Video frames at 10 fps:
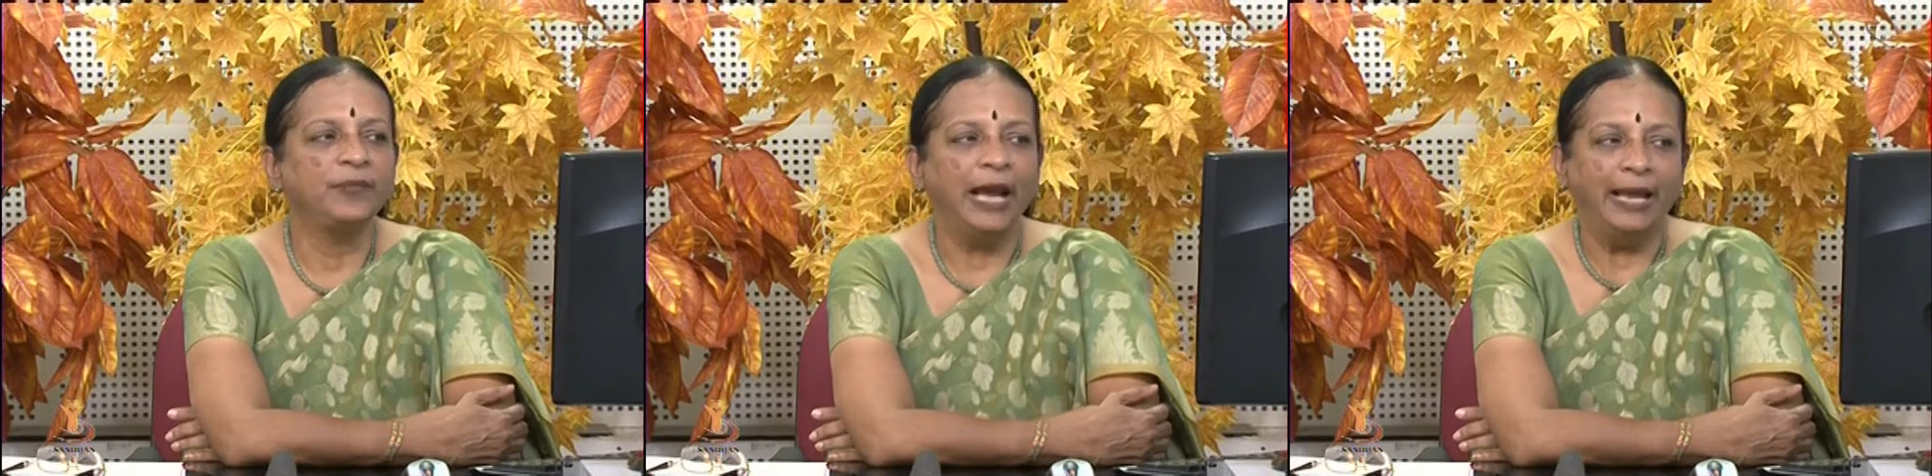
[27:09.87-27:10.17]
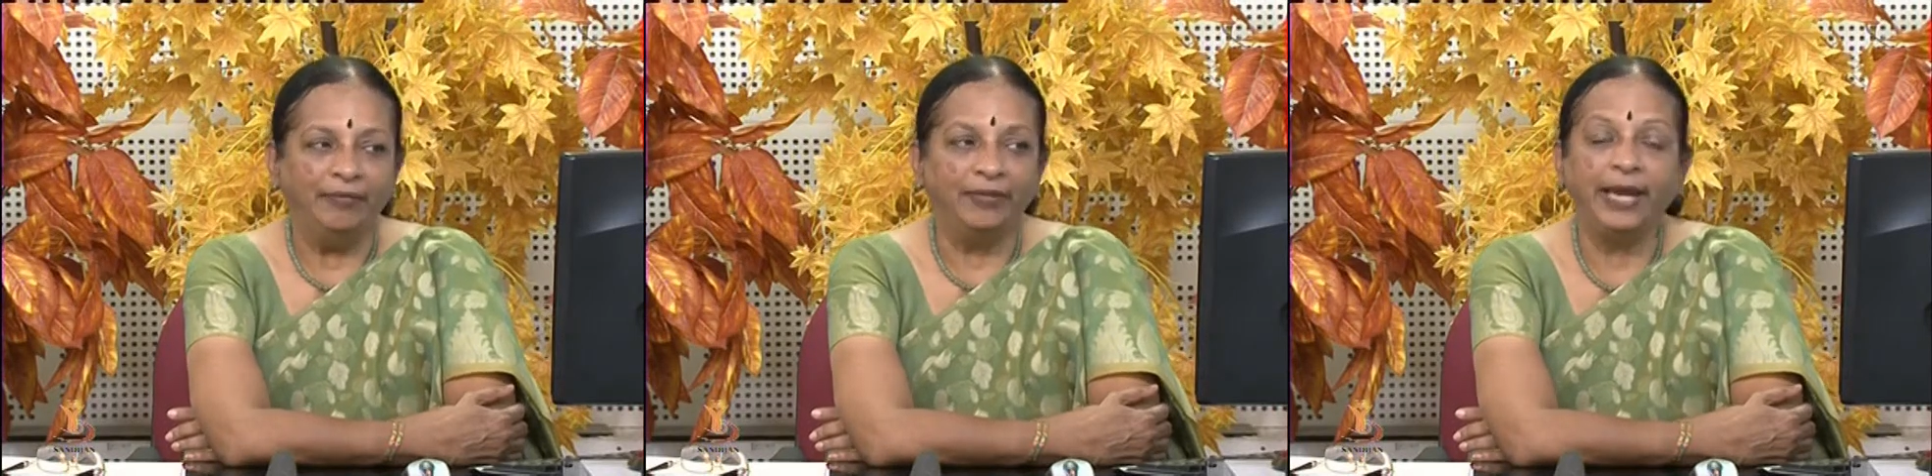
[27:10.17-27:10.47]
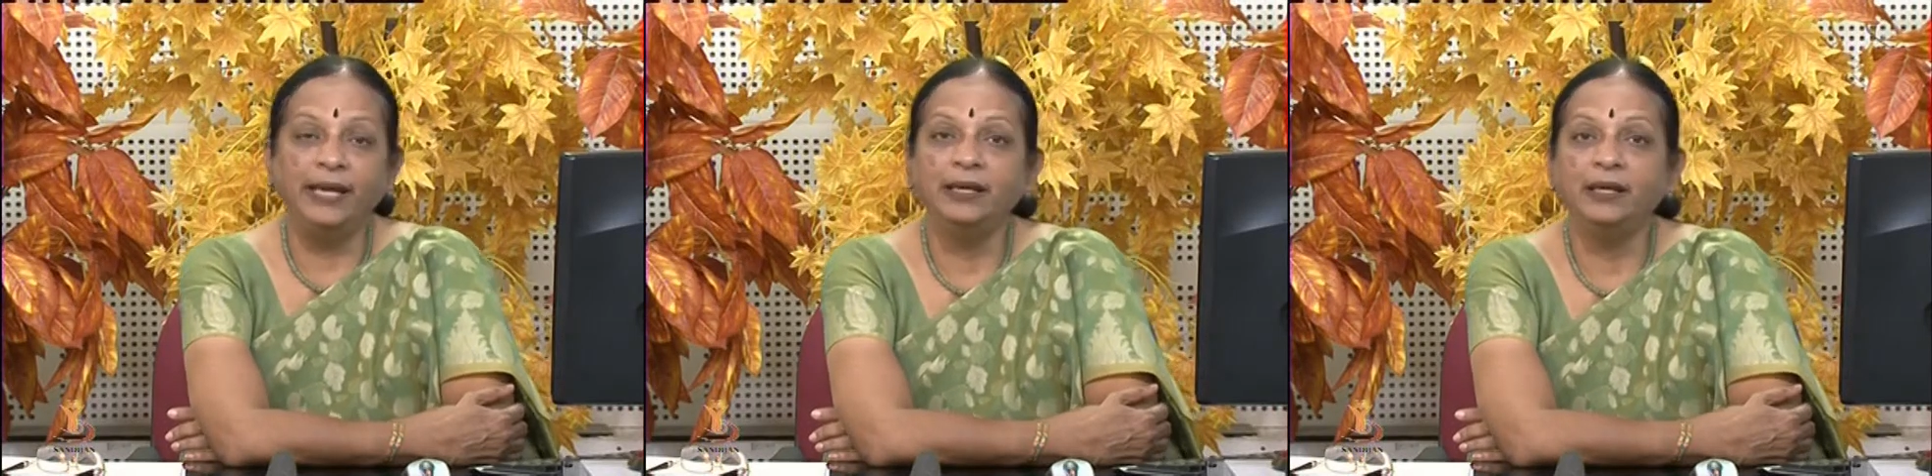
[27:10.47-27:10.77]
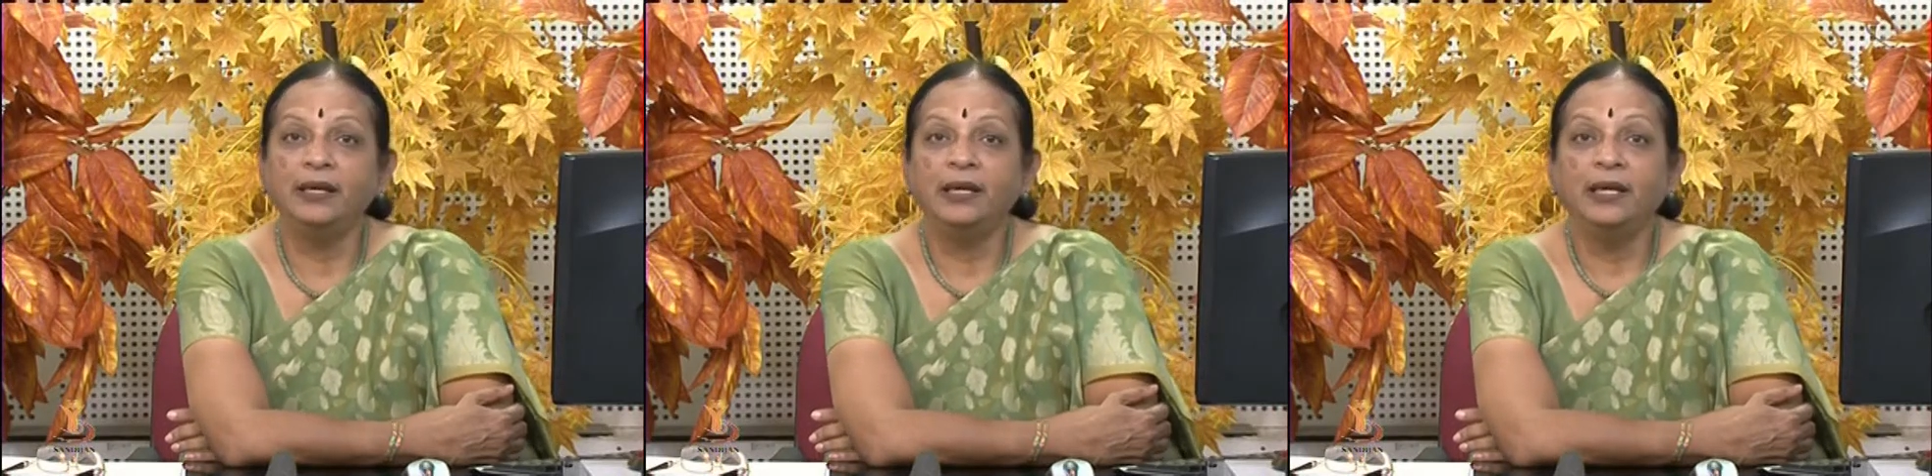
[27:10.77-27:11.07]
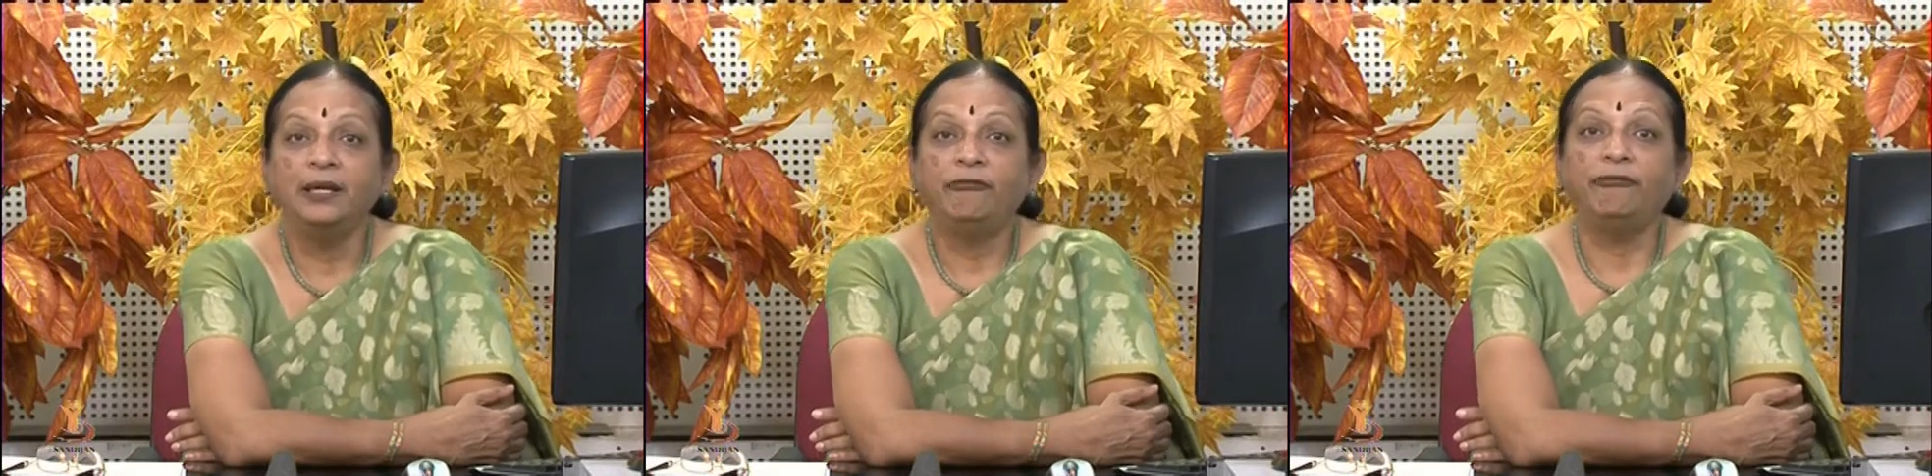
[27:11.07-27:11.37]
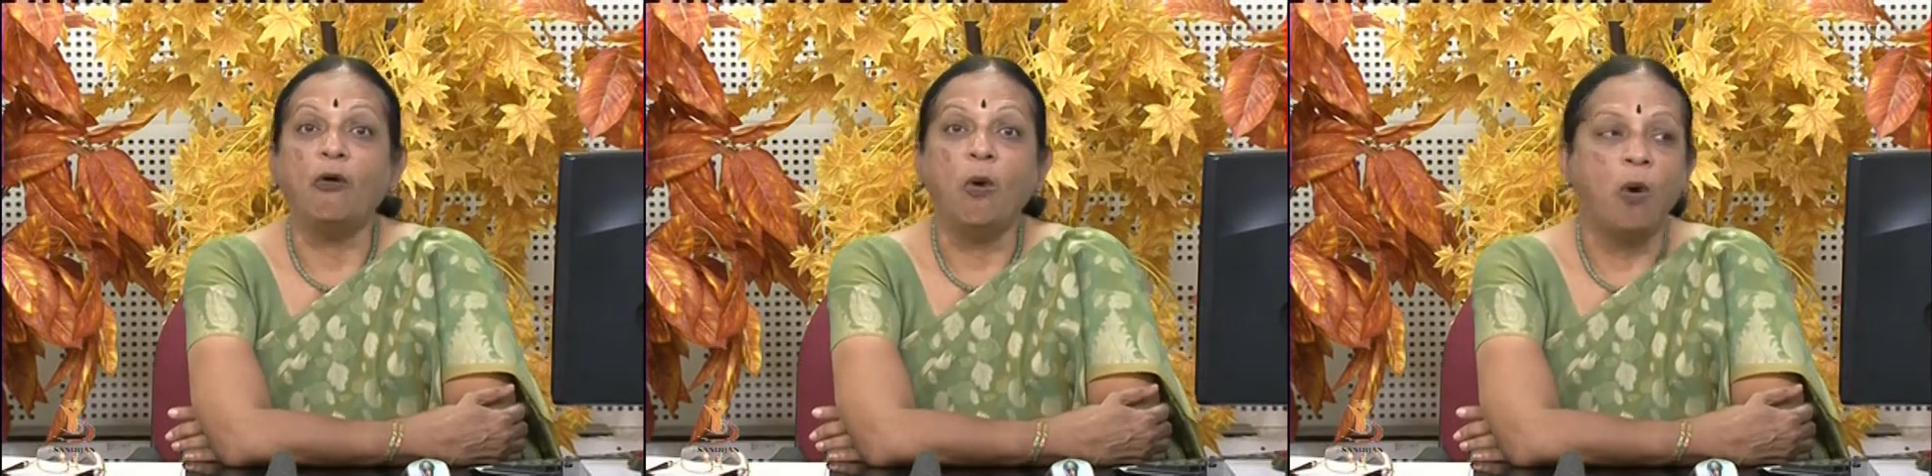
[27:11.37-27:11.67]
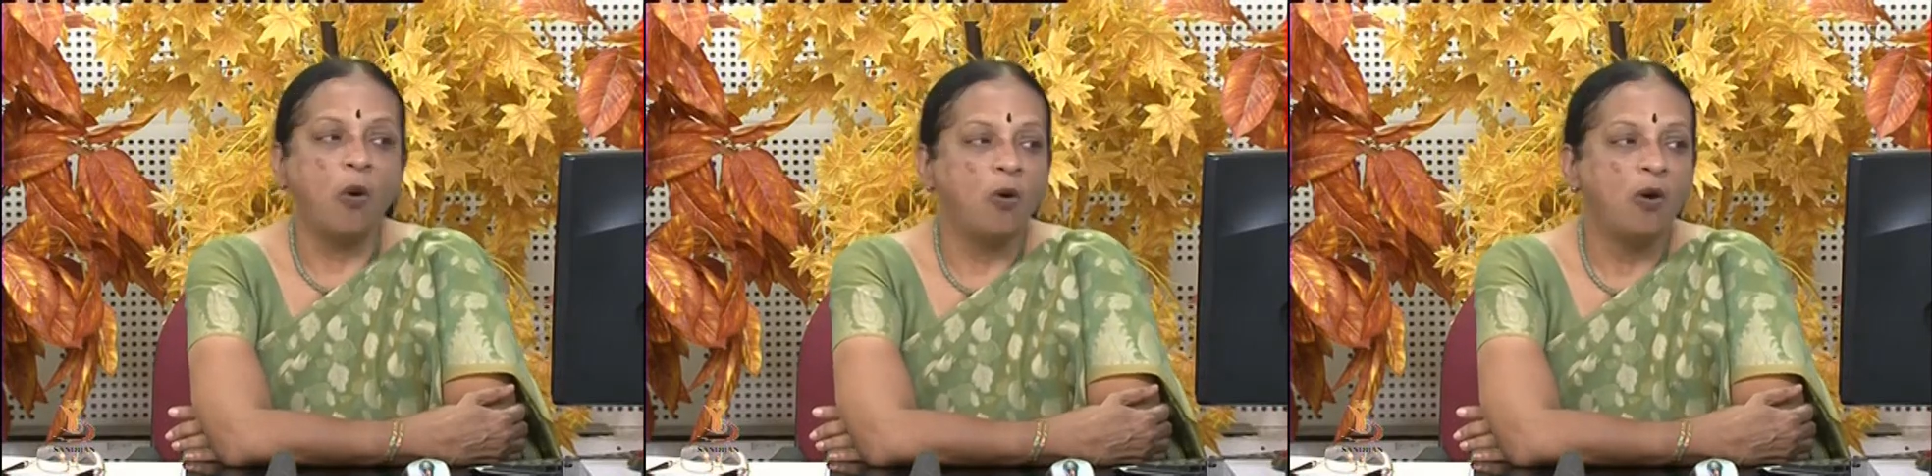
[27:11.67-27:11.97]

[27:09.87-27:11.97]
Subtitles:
And then for